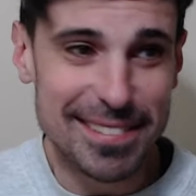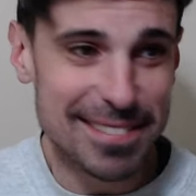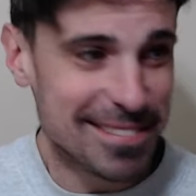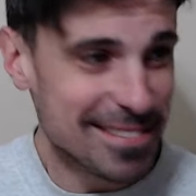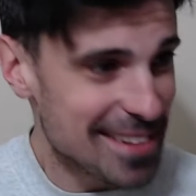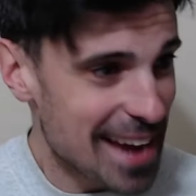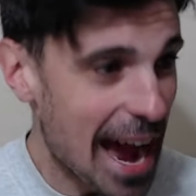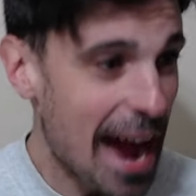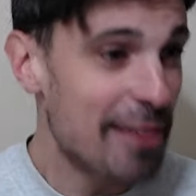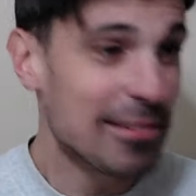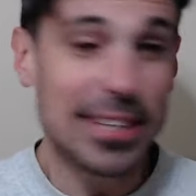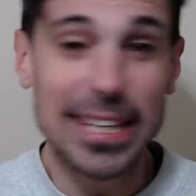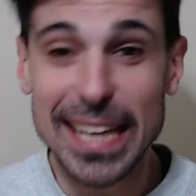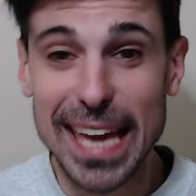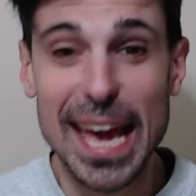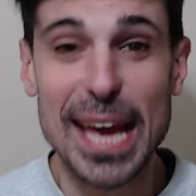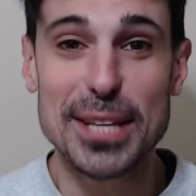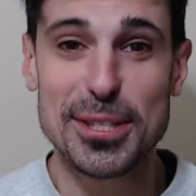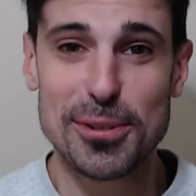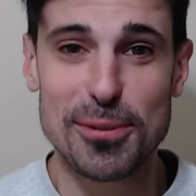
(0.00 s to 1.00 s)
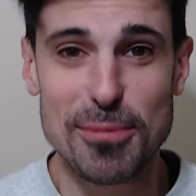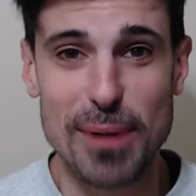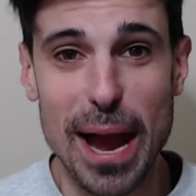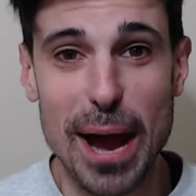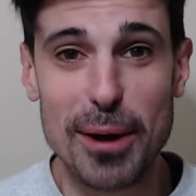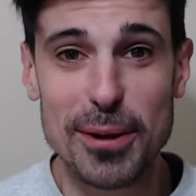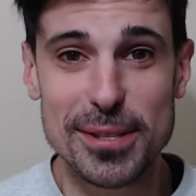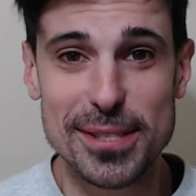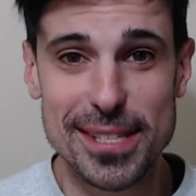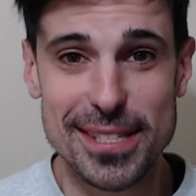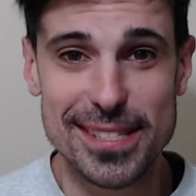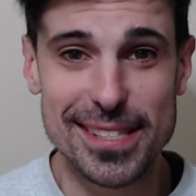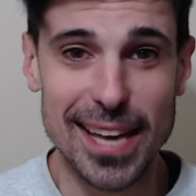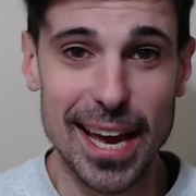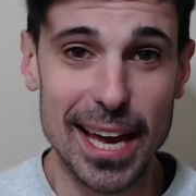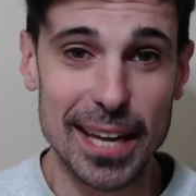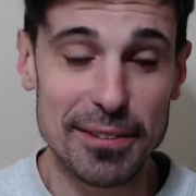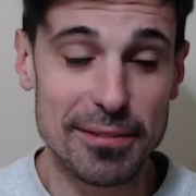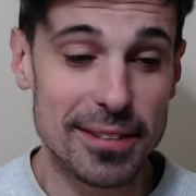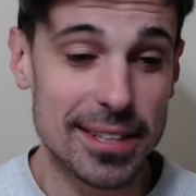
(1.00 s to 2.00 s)
having to cancel rounds
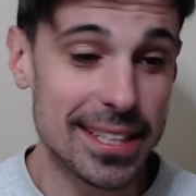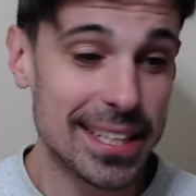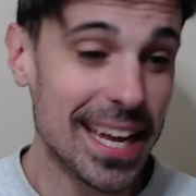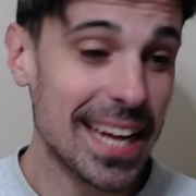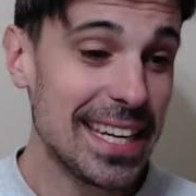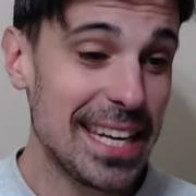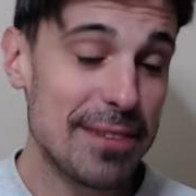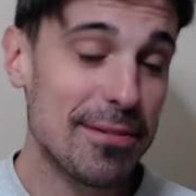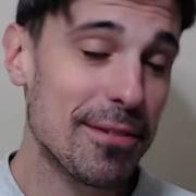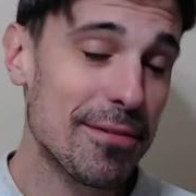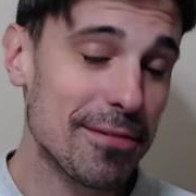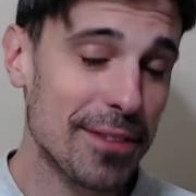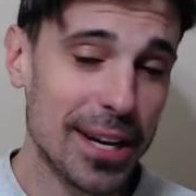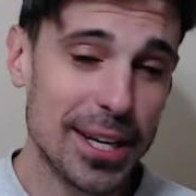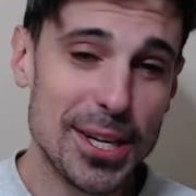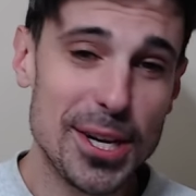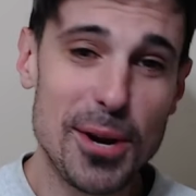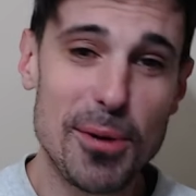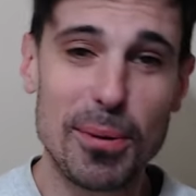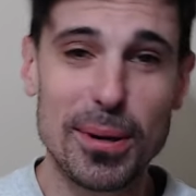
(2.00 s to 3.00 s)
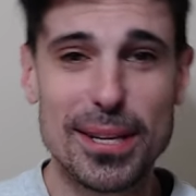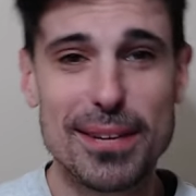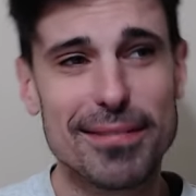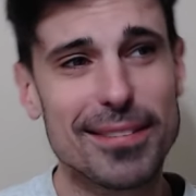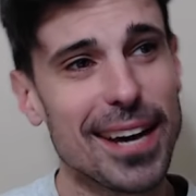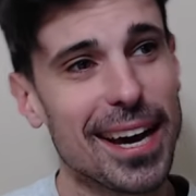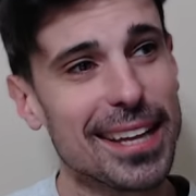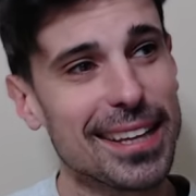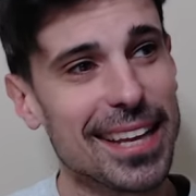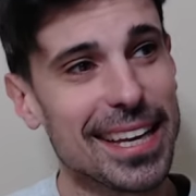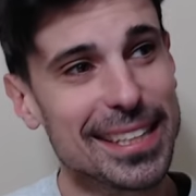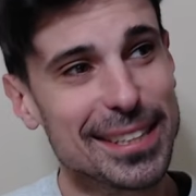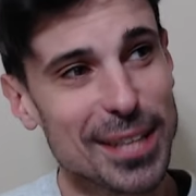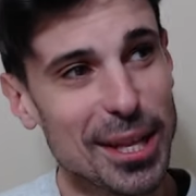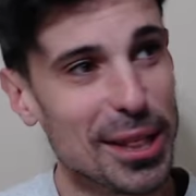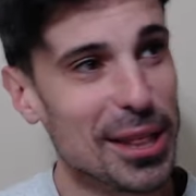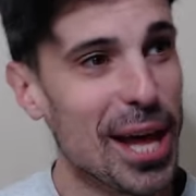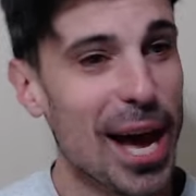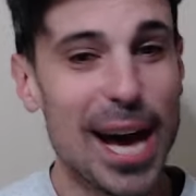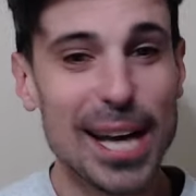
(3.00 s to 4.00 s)
inside of it. And even funnier when you've got like the
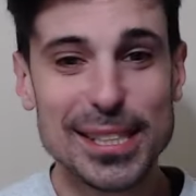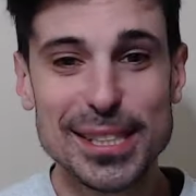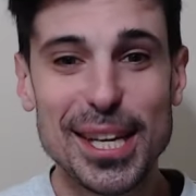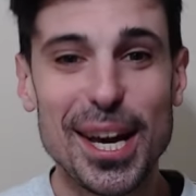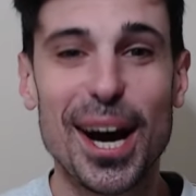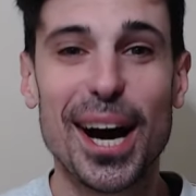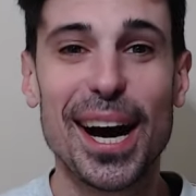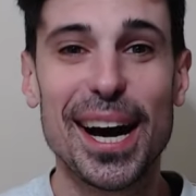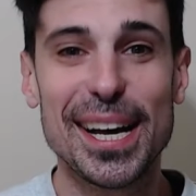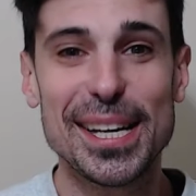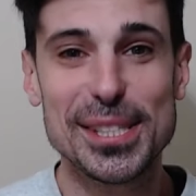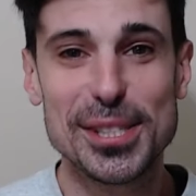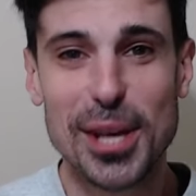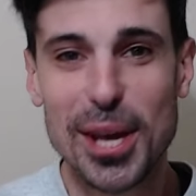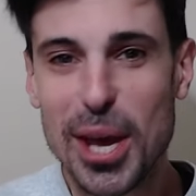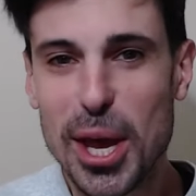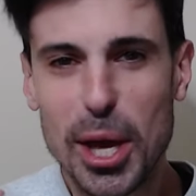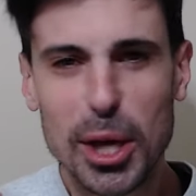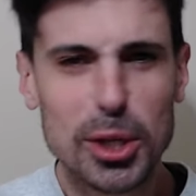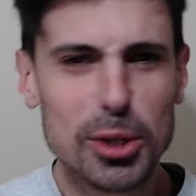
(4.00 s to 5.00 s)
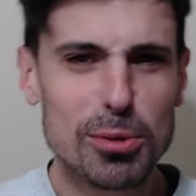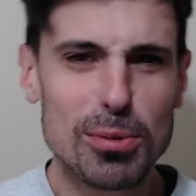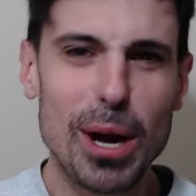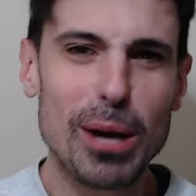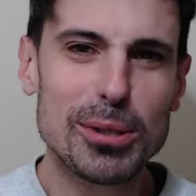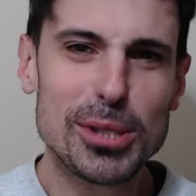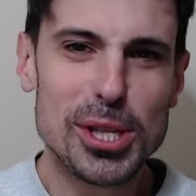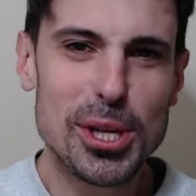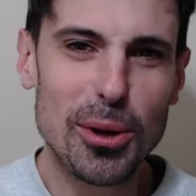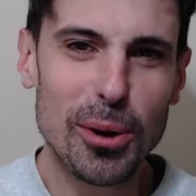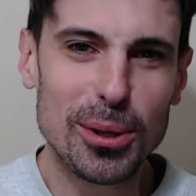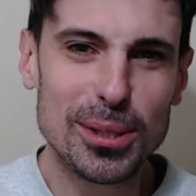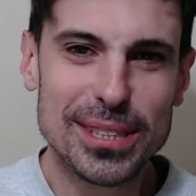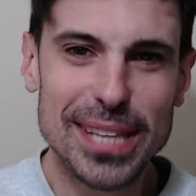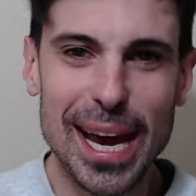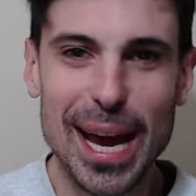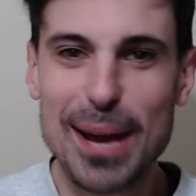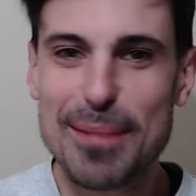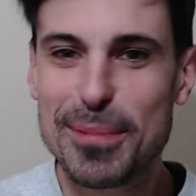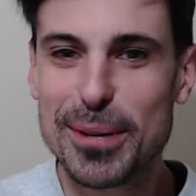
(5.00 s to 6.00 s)
Lost Cause, grouchy old
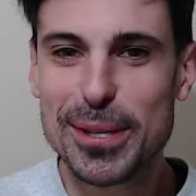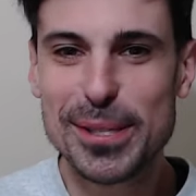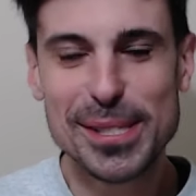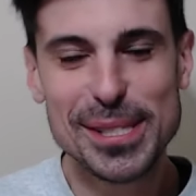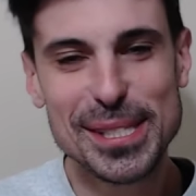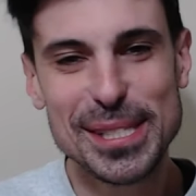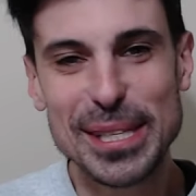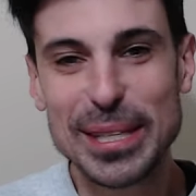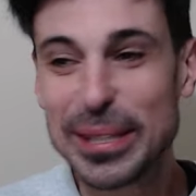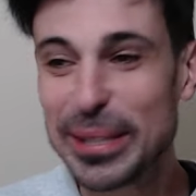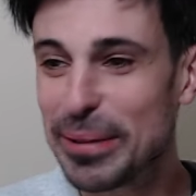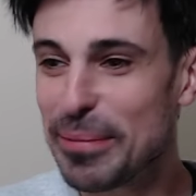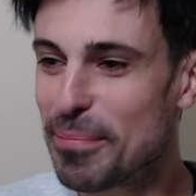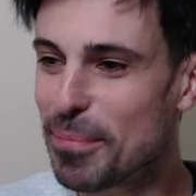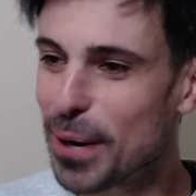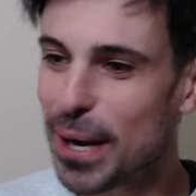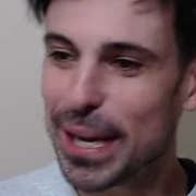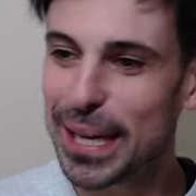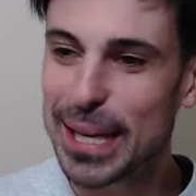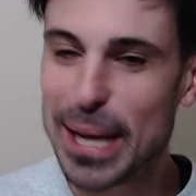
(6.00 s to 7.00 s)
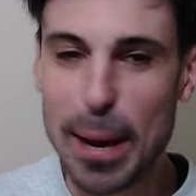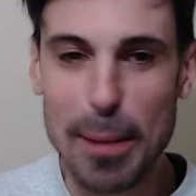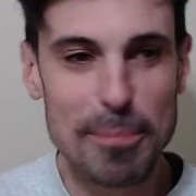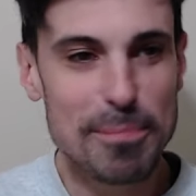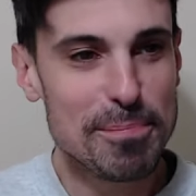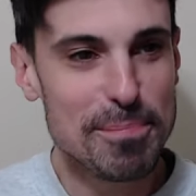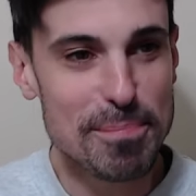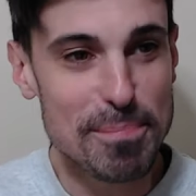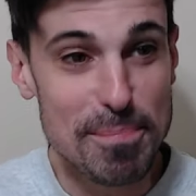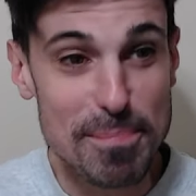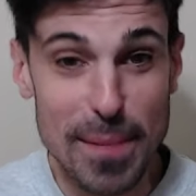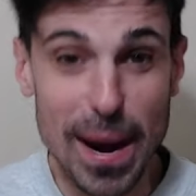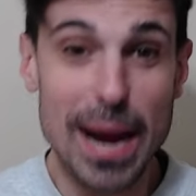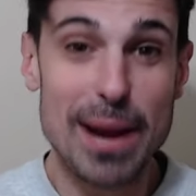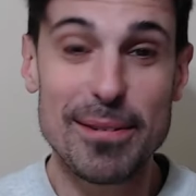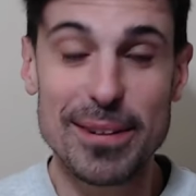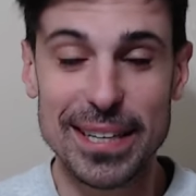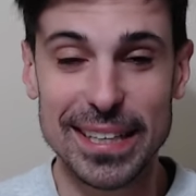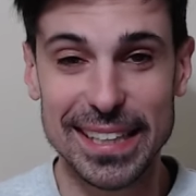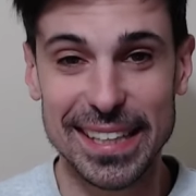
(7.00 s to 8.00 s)
timers still bringing up
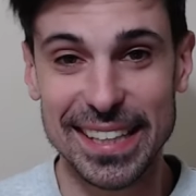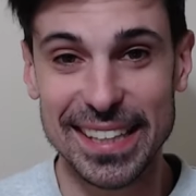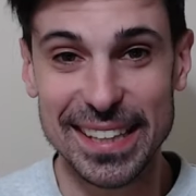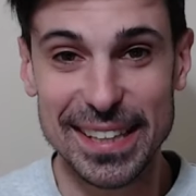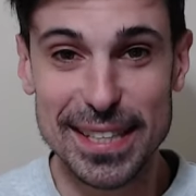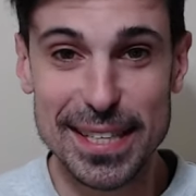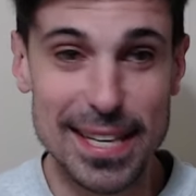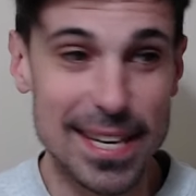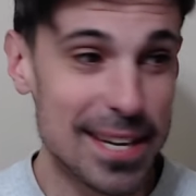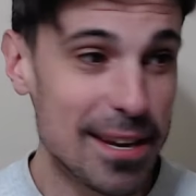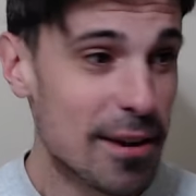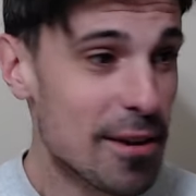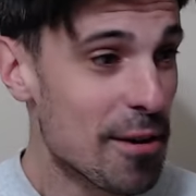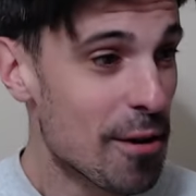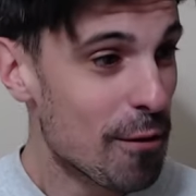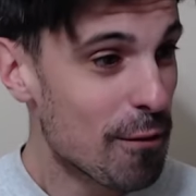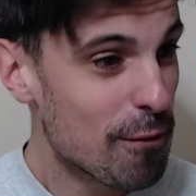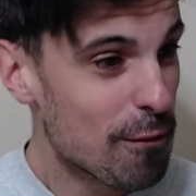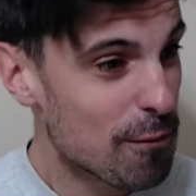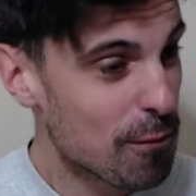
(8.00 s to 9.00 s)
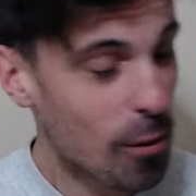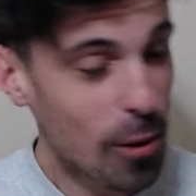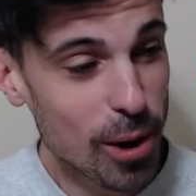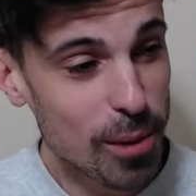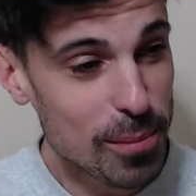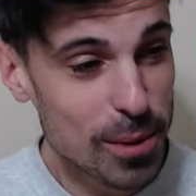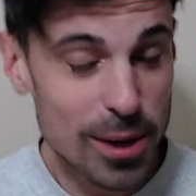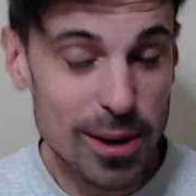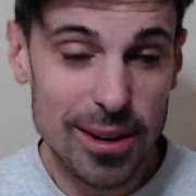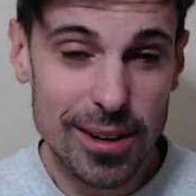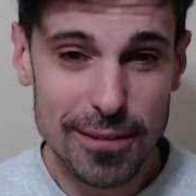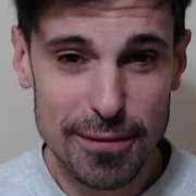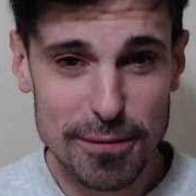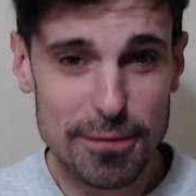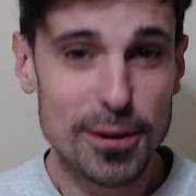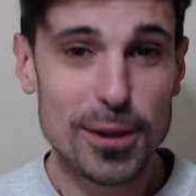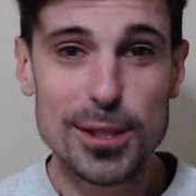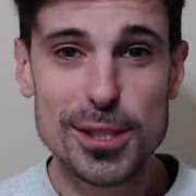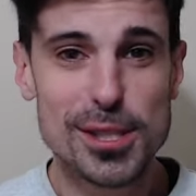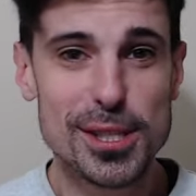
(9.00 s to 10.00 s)
Meiringen, the former
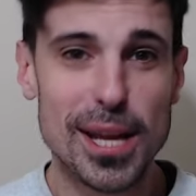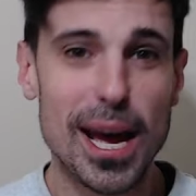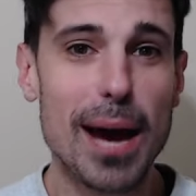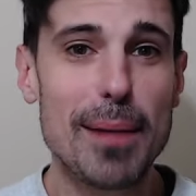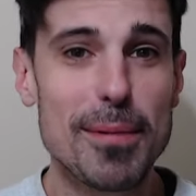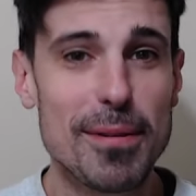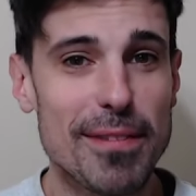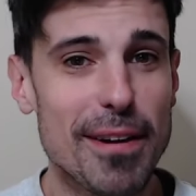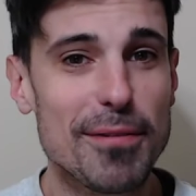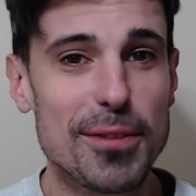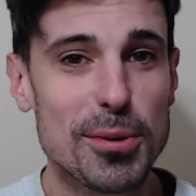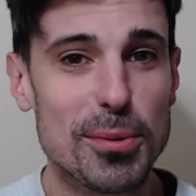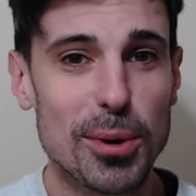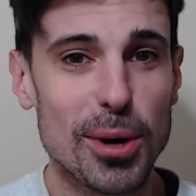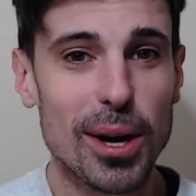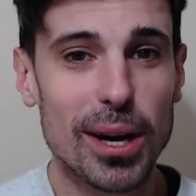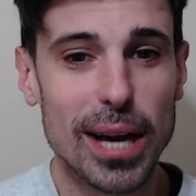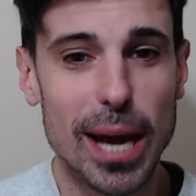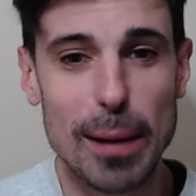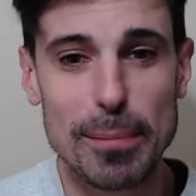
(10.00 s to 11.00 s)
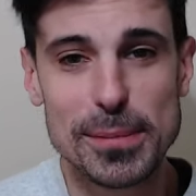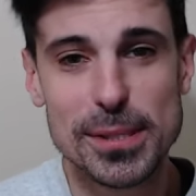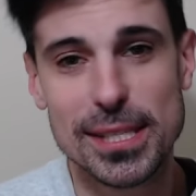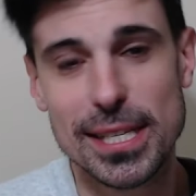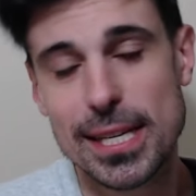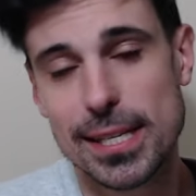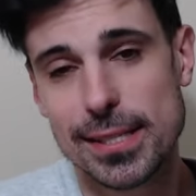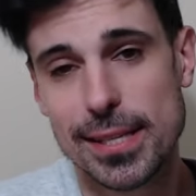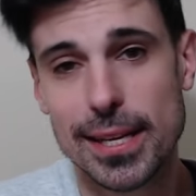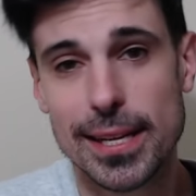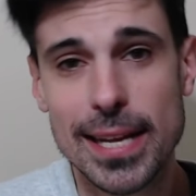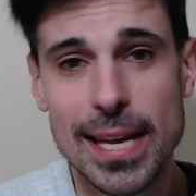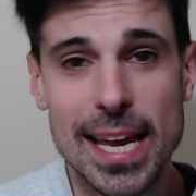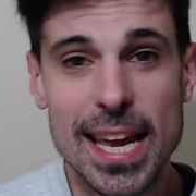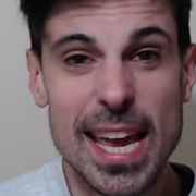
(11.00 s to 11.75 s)
first stop of every World Cup season.